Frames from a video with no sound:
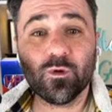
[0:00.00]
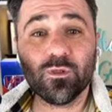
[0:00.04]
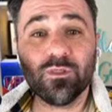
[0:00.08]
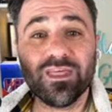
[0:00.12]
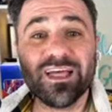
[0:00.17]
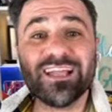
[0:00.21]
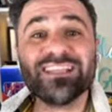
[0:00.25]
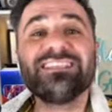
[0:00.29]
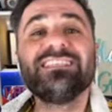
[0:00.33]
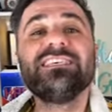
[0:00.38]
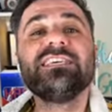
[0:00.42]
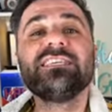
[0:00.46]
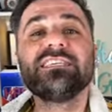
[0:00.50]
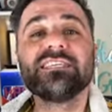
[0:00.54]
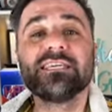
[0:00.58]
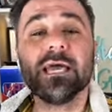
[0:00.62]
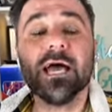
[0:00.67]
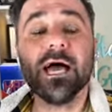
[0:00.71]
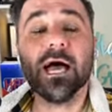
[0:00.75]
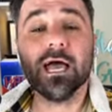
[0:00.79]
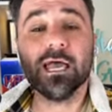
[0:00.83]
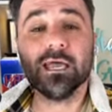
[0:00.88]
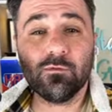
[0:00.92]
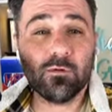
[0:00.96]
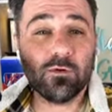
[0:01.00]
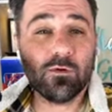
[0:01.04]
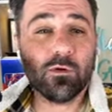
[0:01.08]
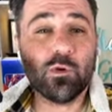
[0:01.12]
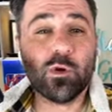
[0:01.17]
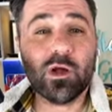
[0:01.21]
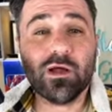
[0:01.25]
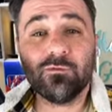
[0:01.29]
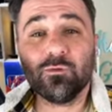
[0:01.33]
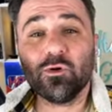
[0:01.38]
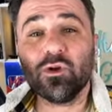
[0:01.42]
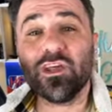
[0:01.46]
that's this guy or
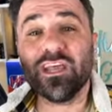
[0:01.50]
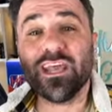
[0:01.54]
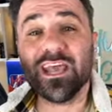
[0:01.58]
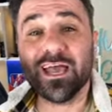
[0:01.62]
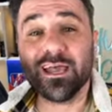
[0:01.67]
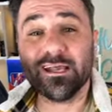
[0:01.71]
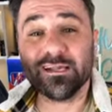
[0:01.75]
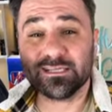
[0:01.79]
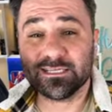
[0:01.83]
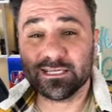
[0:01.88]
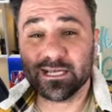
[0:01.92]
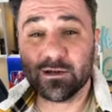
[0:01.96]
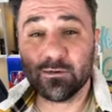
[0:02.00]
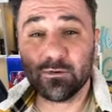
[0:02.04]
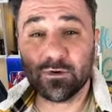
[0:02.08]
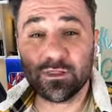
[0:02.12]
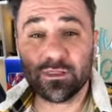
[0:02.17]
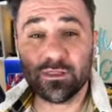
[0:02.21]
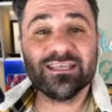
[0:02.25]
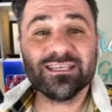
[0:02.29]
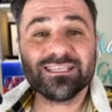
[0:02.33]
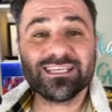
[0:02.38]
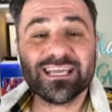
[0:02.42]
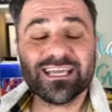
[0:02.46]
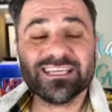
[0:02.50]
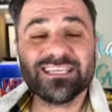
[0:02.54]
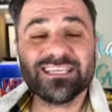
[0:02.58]
whoever he hangs out with. This guy's